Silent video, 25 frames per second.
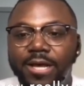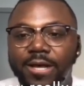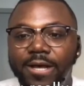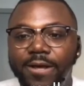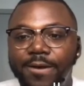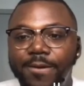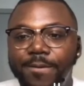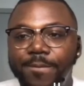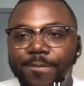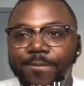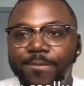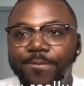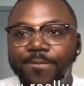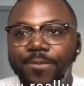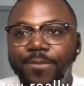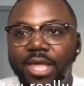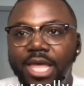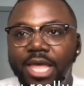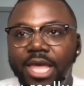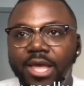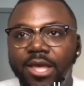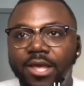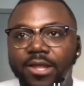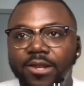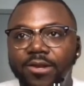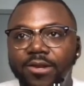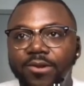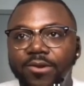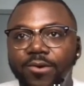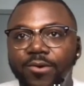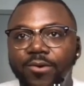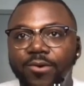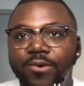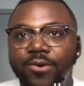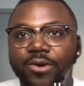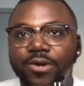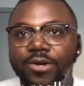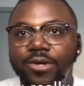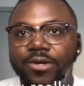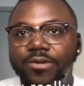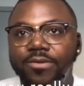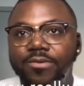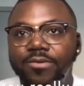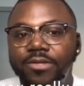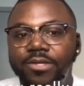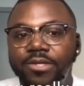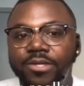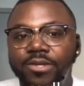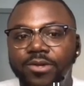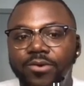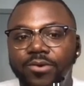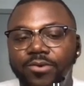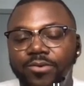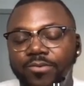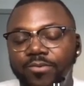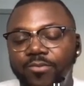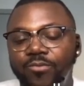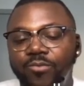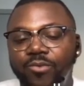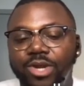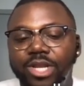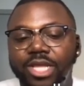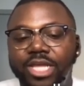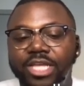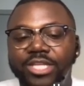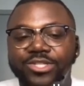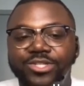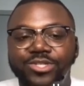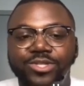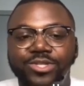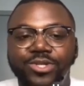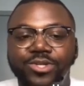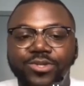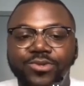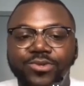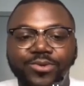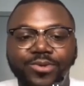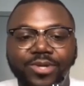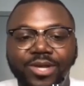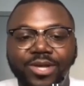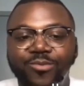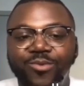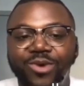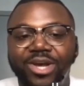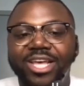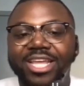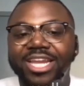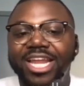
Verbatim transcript: Um, and or you know, what can you do?